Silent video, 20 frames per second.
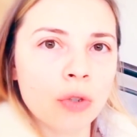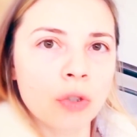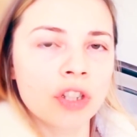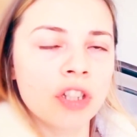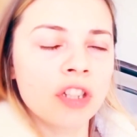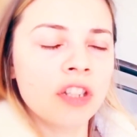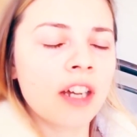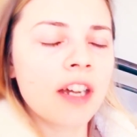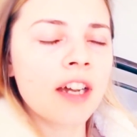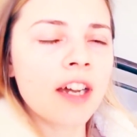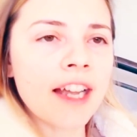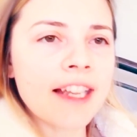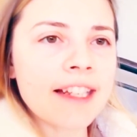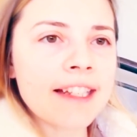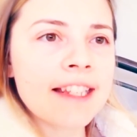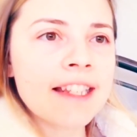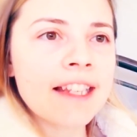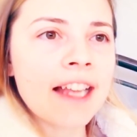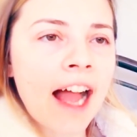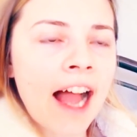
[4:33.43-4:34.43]
You're so
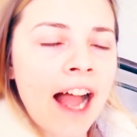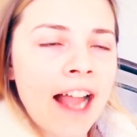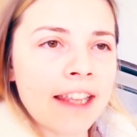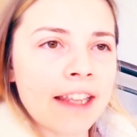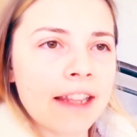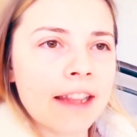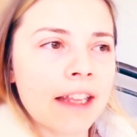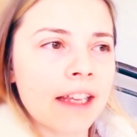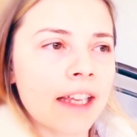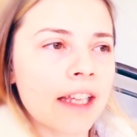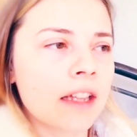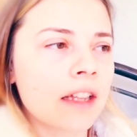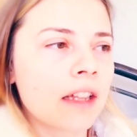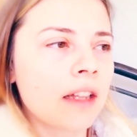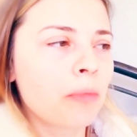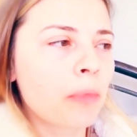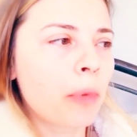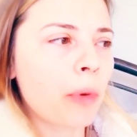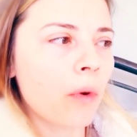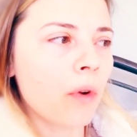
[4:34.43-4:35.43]
busy. You're just.
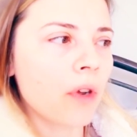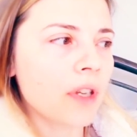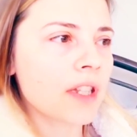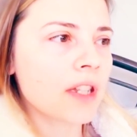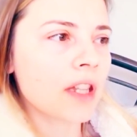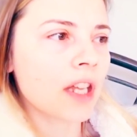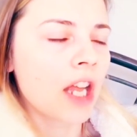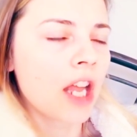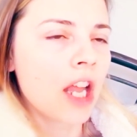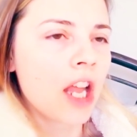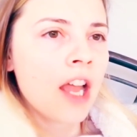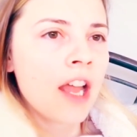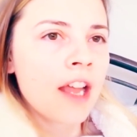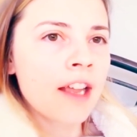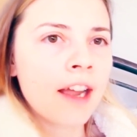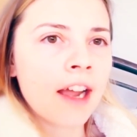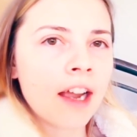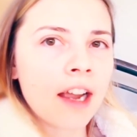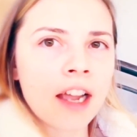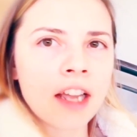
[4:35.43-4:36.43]

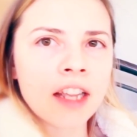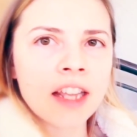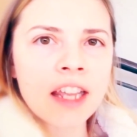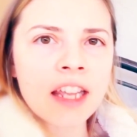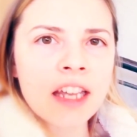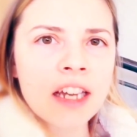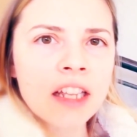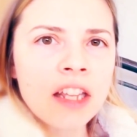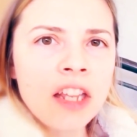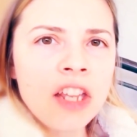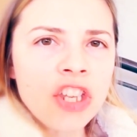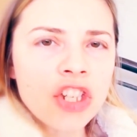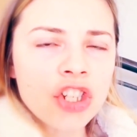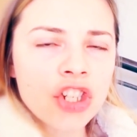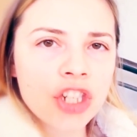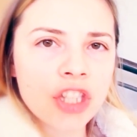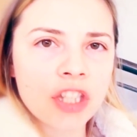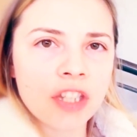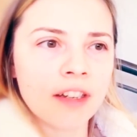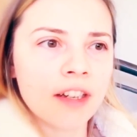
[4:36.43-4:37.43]
What books? Come
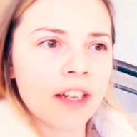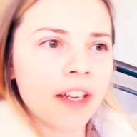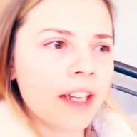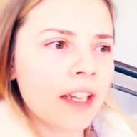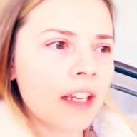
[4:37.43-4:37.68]
on.